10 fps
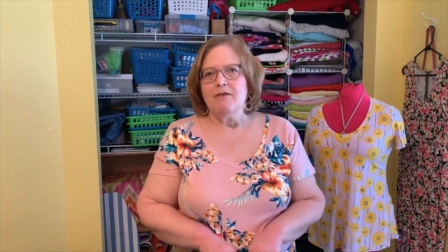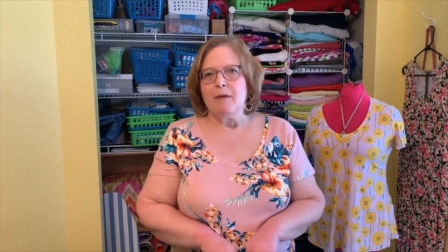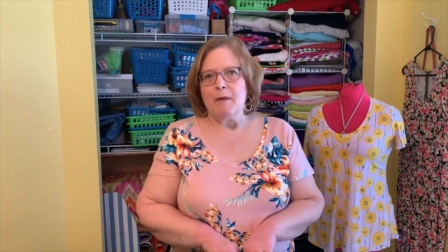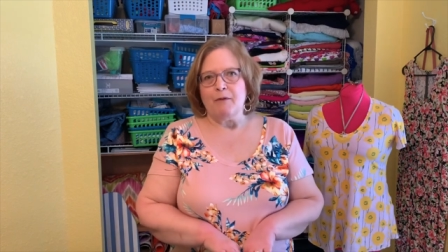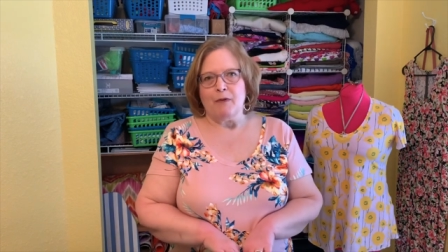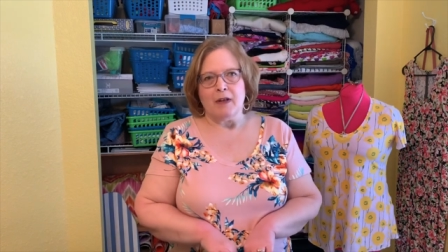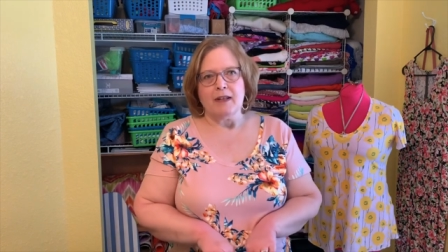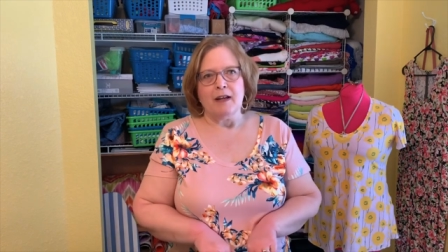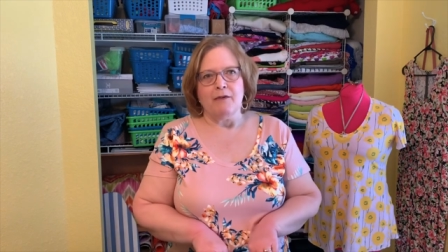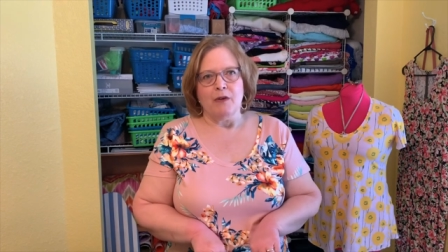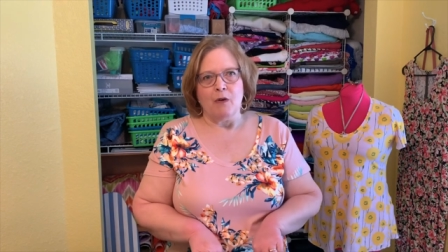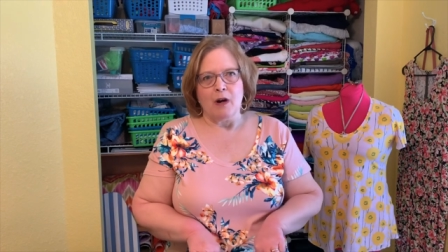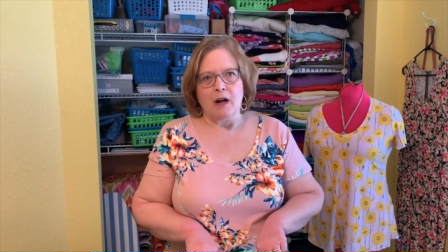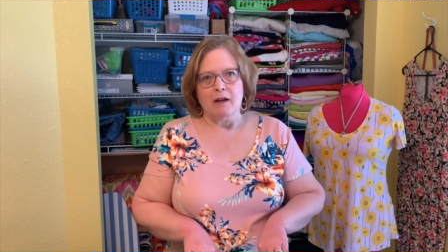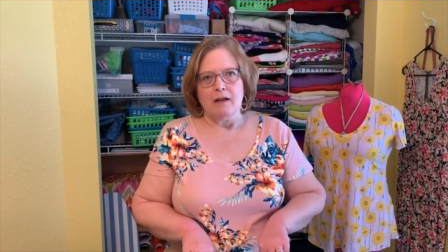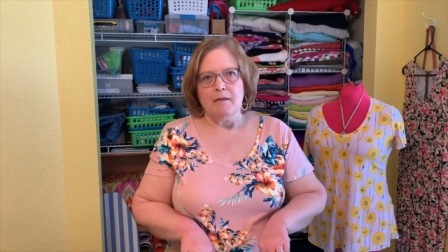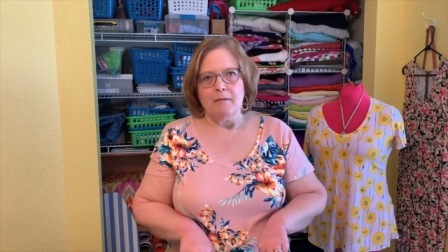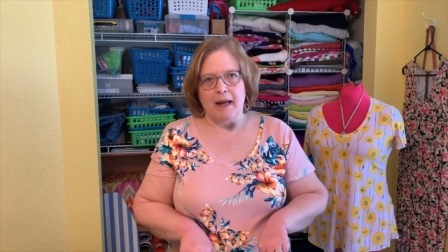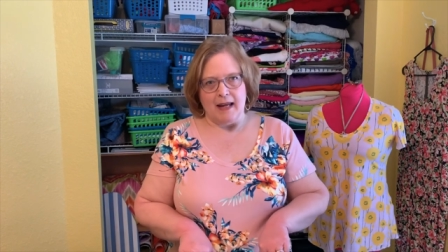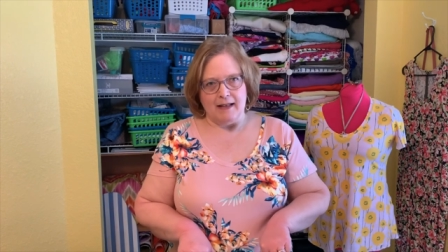from the front of your
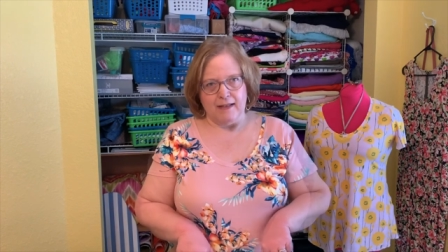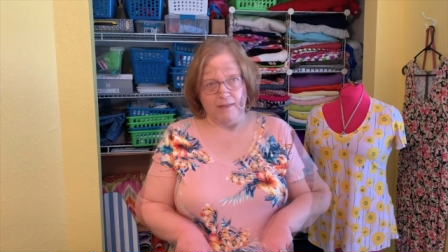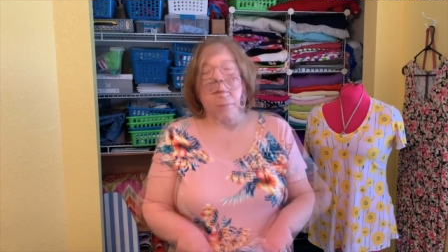pants.